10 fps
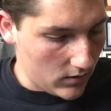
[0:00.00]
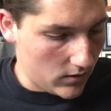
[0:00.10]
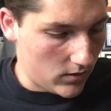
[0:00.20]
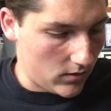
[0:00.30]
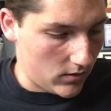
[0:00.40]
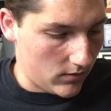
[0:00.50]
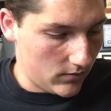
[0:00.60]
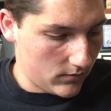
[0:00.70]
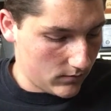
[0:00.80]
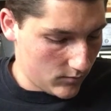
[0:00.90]
uh,
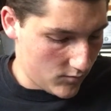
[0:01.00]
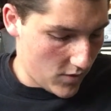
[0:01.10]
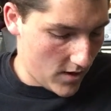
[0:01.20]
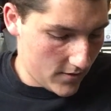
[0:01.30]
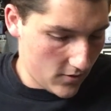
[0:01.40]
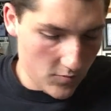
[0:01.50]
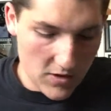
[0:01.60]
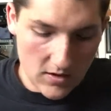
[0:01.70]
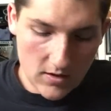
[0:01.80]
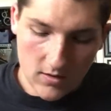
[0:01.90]
bio
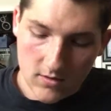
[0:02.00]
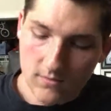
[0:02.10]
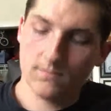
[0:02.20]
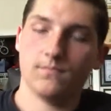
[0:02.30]
media